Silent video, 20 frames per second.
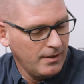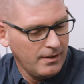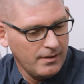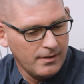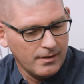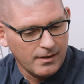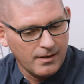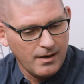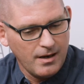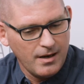
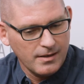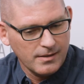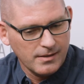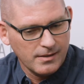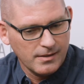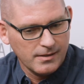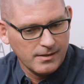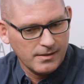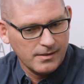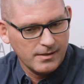that
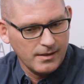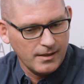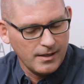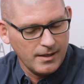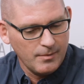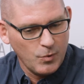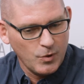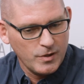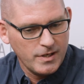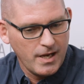causes
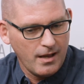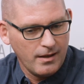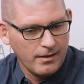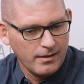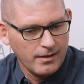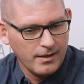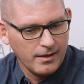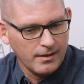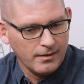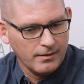
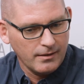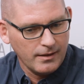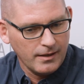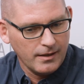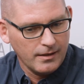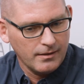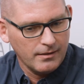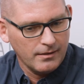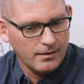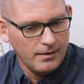mortality
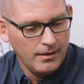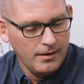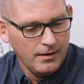in